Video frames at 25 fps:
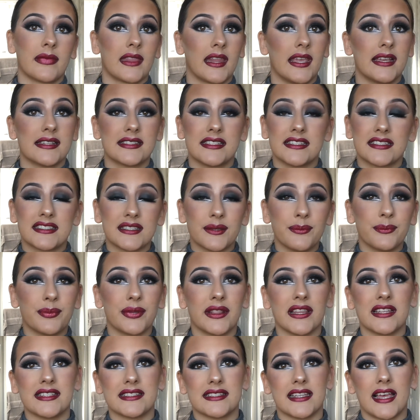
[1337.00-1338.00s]
It's as
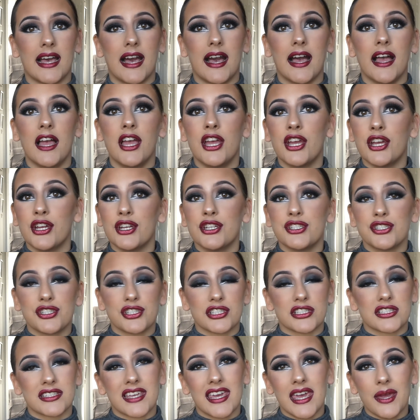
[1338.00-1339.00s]
simple as that.
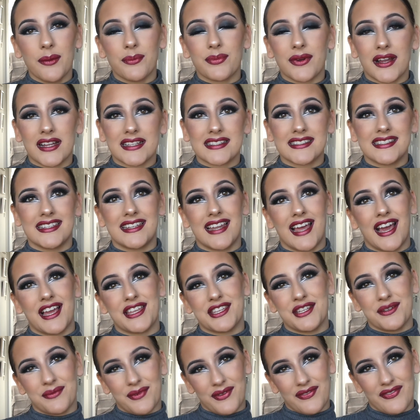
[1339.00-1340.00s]
Just keep practicing and
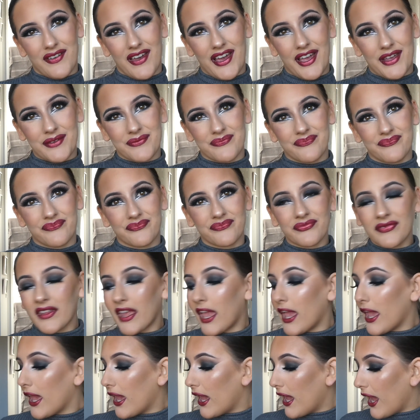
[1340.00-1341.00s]
you'll be fine.
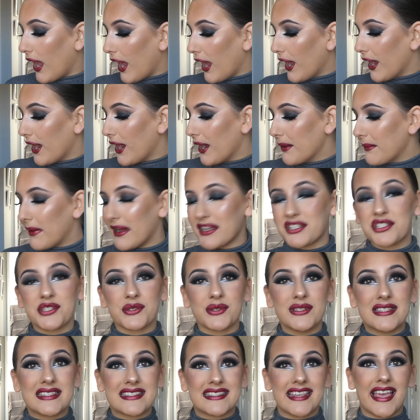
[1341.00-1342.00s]
I just
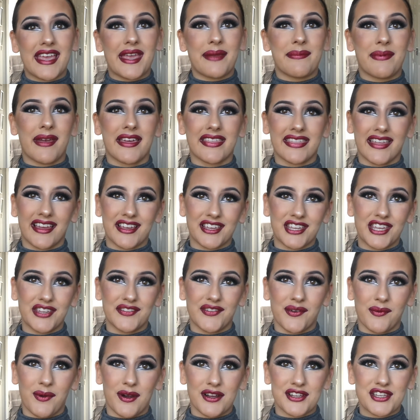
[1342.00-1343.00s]
want to say a big thank you
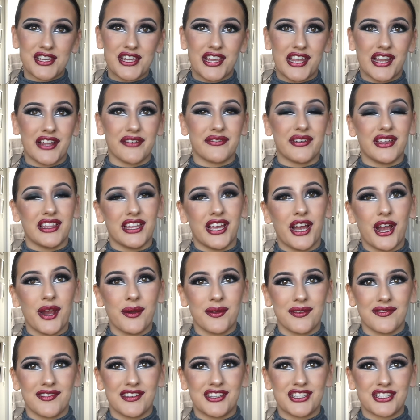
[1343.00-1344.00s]
for watching. I really hope
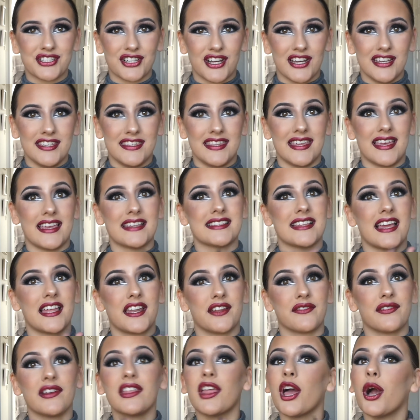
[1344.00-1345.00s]
you've enjoyed this and I
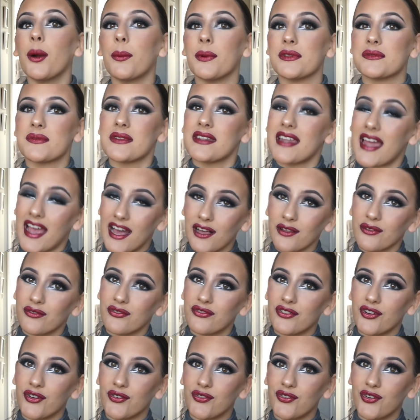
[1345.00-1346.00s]
really hope it's been
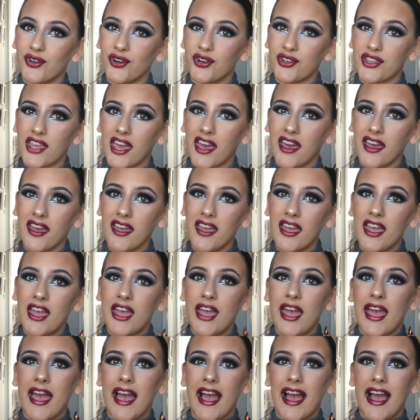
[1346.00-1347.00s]
helpful for you.
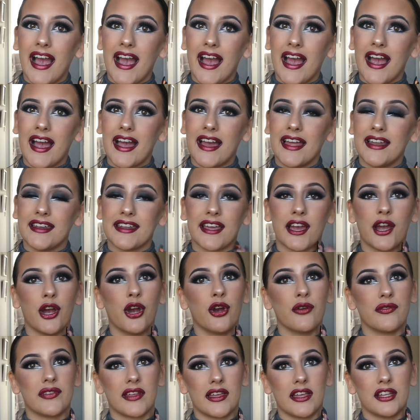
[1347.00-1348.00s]
And
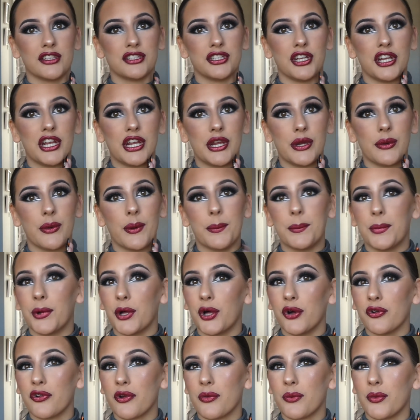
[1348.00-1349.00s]
hopefully I'll do a
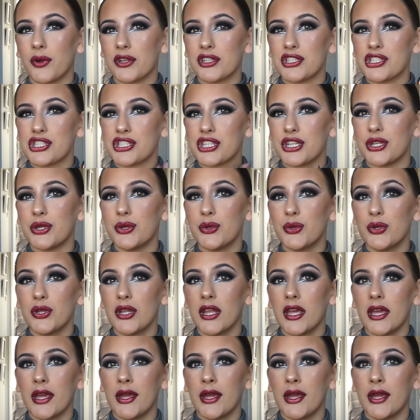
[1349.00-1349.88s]
ballroom one soon